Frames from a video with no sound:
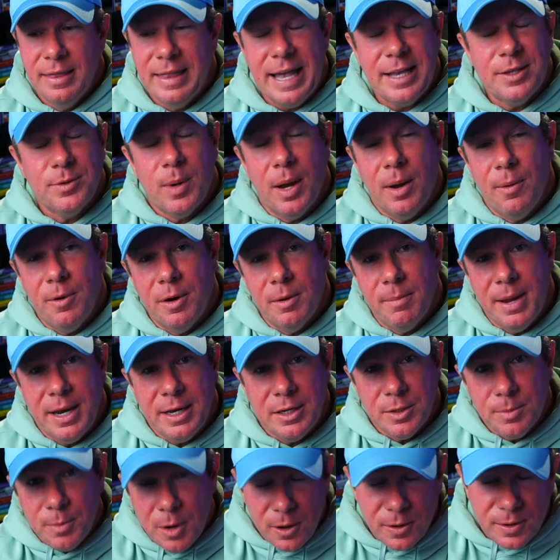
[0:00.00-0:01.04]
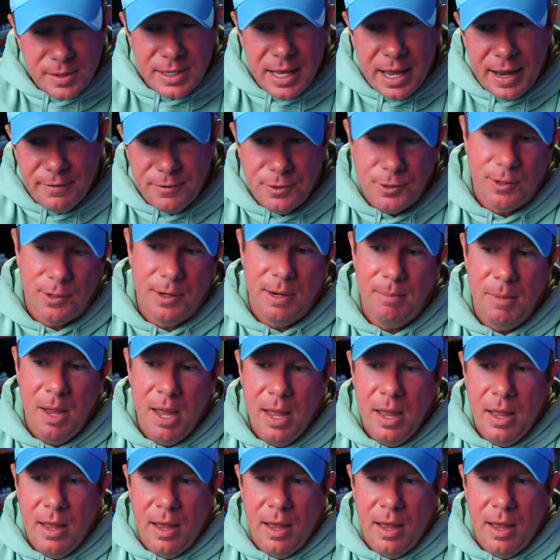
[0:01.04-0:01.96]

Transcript: that's why I want to make tomorrow's live stream